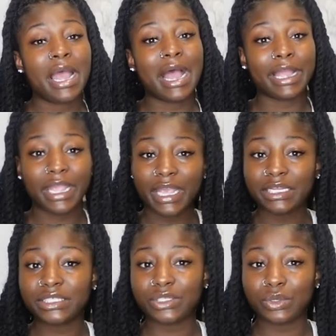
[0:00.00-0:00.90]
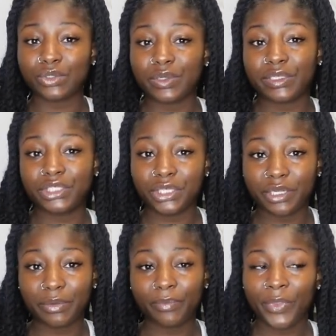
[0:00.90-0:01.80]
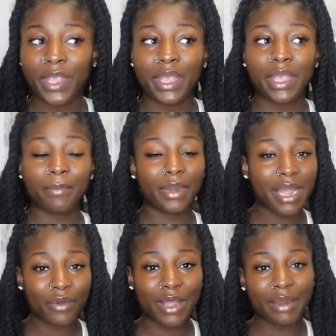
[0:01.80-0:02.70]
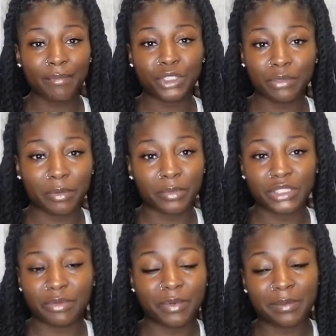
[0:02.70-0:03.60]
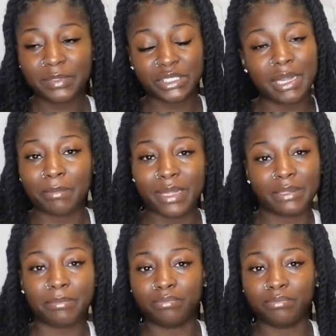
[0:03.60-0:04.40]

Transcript: I can just go to the gym, but I don't got a gym membership, and I'm not about to